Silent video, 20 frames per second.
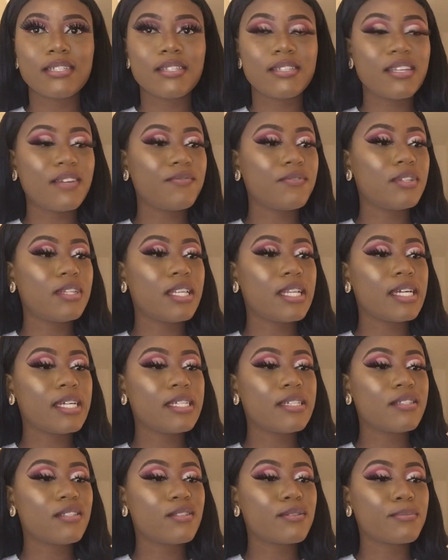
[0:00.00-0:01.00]
7
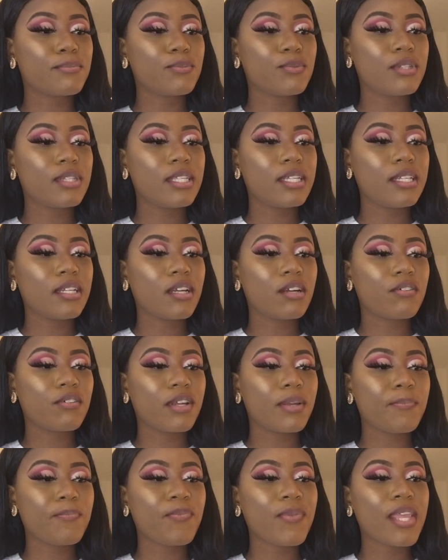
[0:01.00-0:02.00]
night smoothing
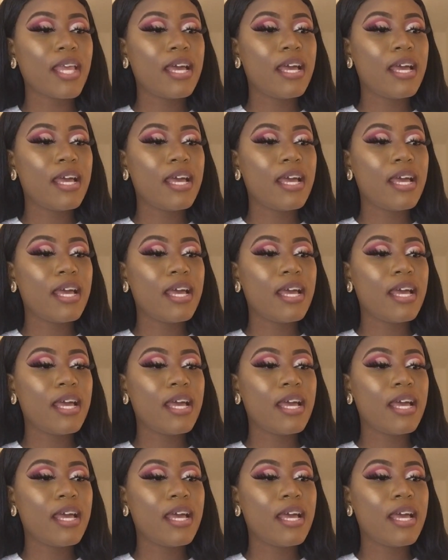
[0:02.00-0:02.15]
cream.